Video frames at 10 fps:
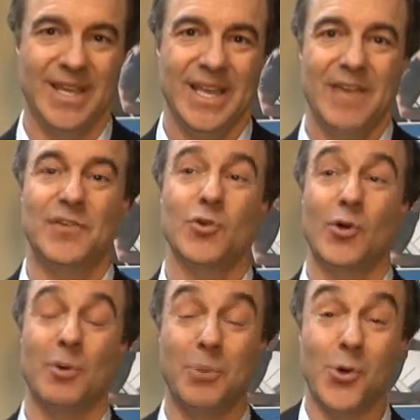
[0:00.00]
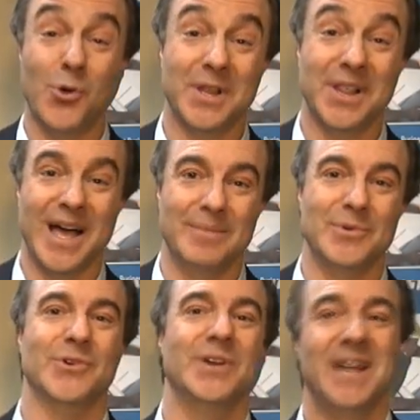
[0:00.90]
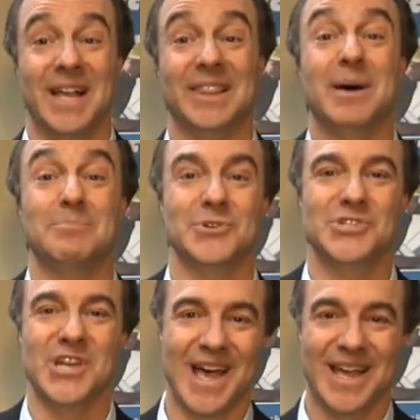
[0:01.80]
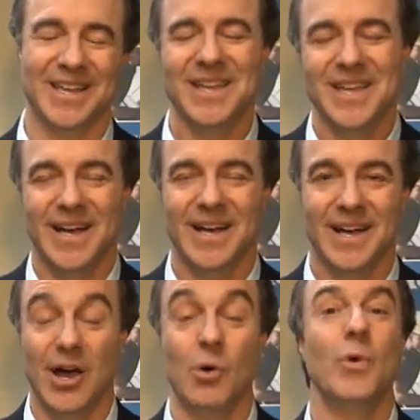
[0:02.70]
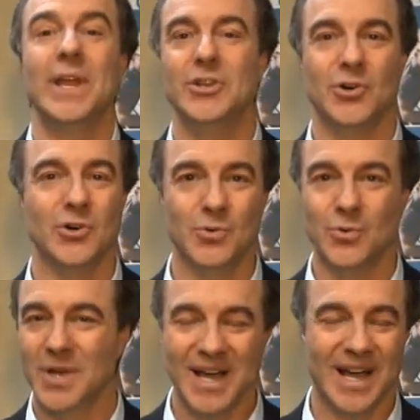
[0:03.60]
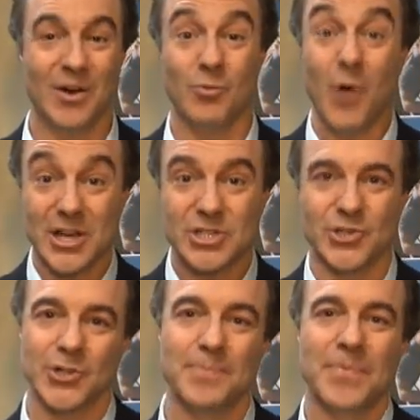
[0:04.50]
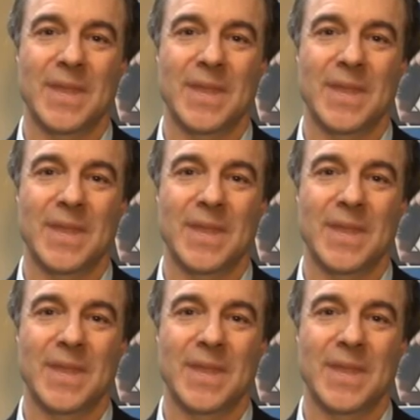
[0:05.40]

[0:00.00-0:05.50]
If you're a pole climber, a lumberjack, a window washer,